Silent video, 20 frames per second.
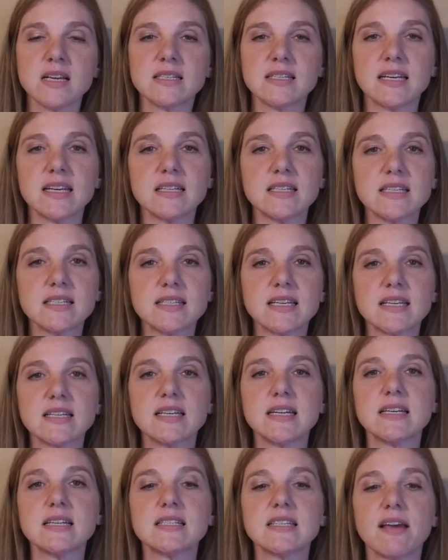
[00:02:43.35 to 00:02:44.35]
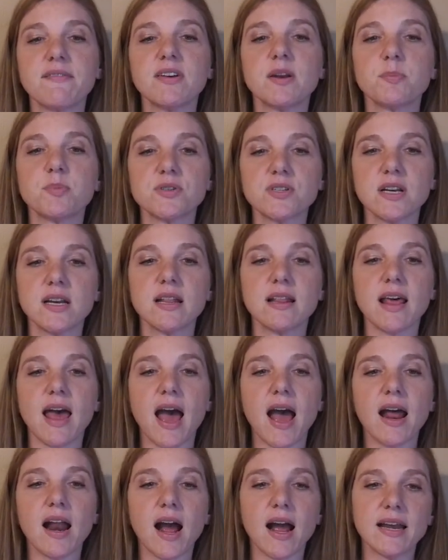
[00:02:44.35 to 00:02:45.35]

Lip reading: To get to 60 to 70% of that,